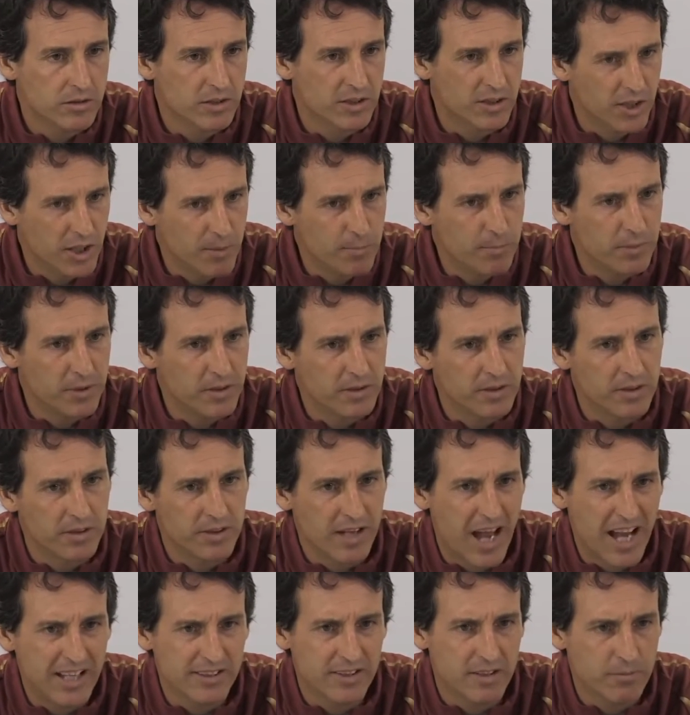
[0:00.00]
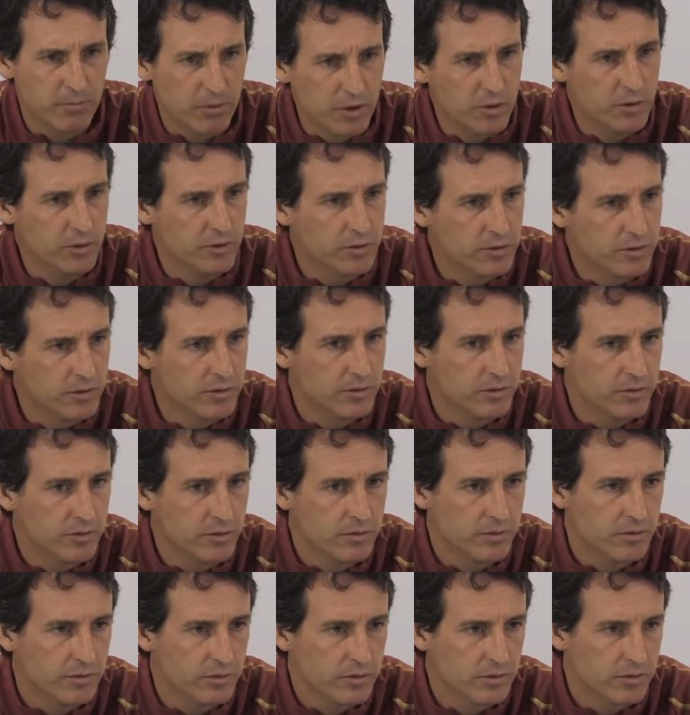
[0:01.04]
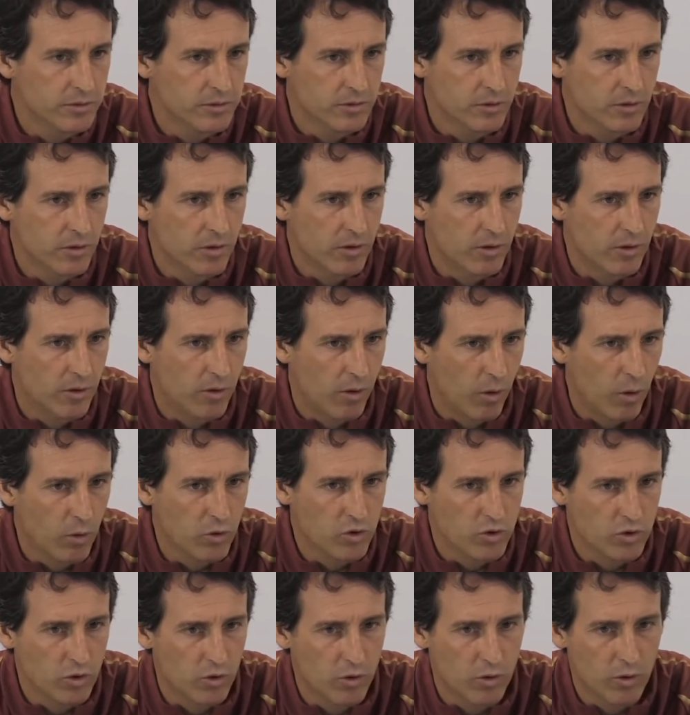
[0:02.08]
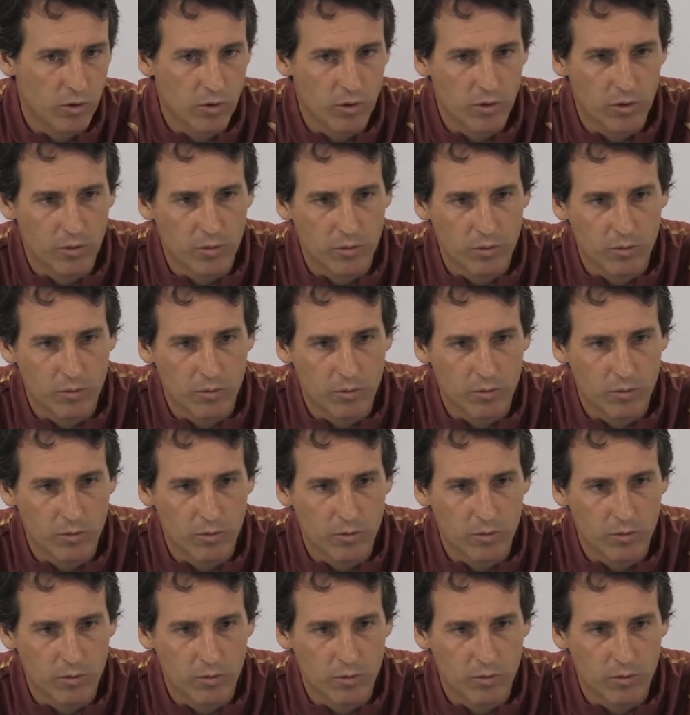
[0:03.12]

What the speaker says: keep in the 90 minute also